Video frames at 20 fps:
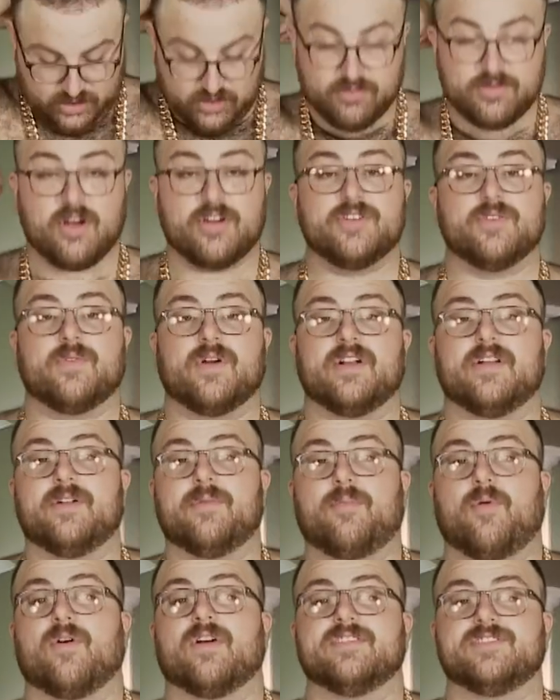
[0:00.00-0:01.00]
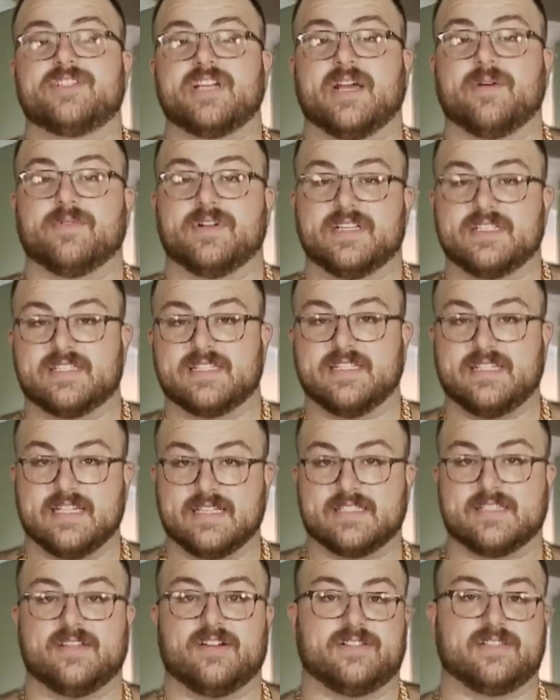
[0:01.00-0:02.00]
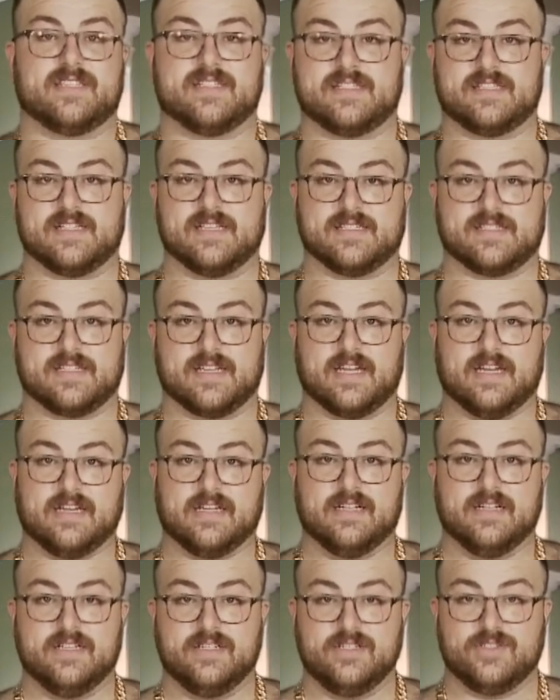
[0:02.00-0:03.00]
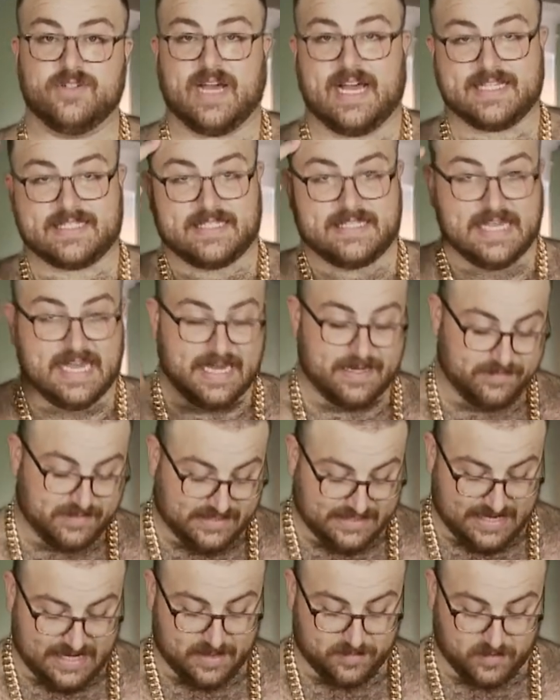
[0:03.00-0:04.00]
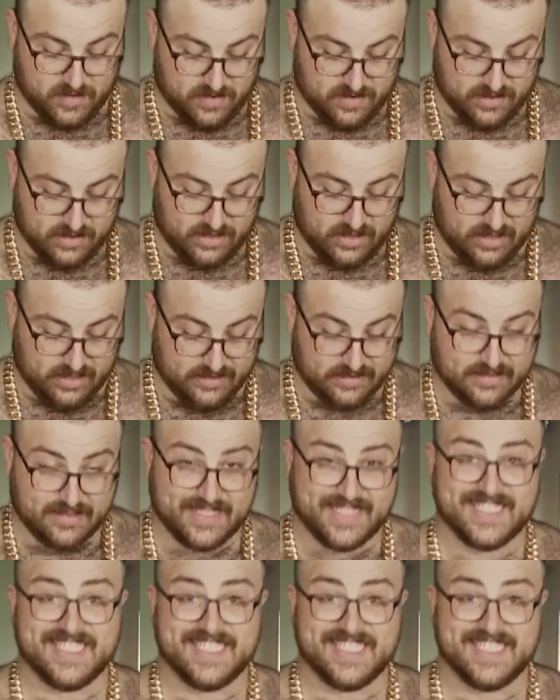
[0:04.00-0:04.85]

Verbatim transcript: You know you wearing an important chain when it's this narcissistic. You got same, same going on.